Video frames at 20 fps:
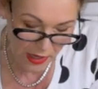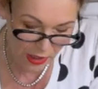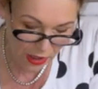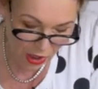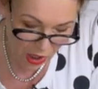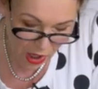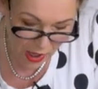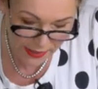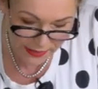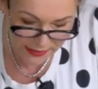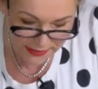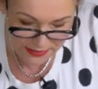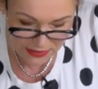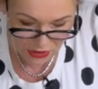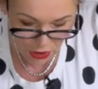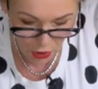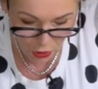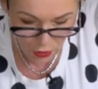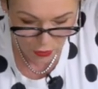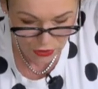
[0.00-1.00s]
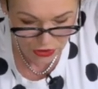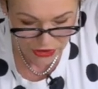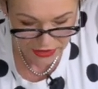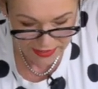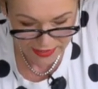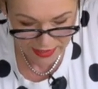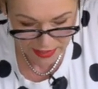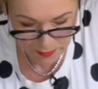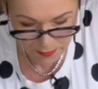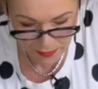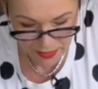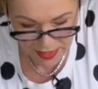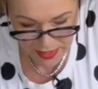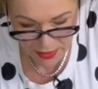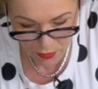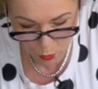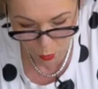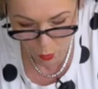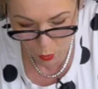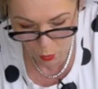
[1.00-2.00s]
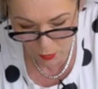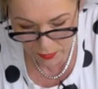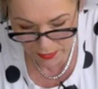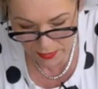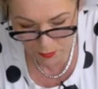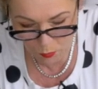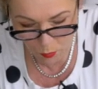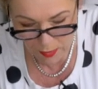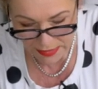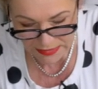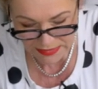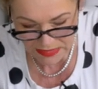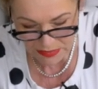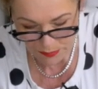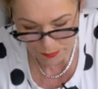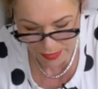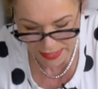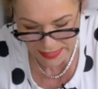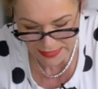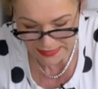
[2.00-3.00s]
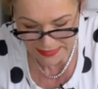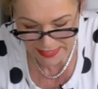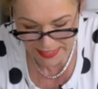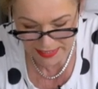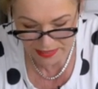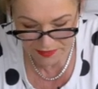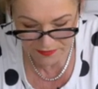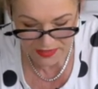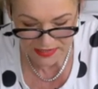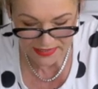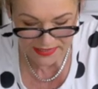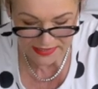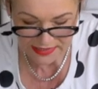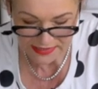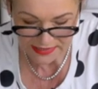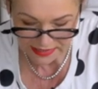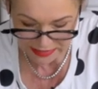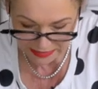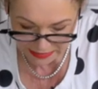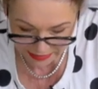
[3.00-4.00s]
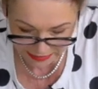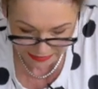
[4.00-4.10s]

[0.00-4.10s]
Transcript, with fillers: like so to keep that all in one space. And if it's still a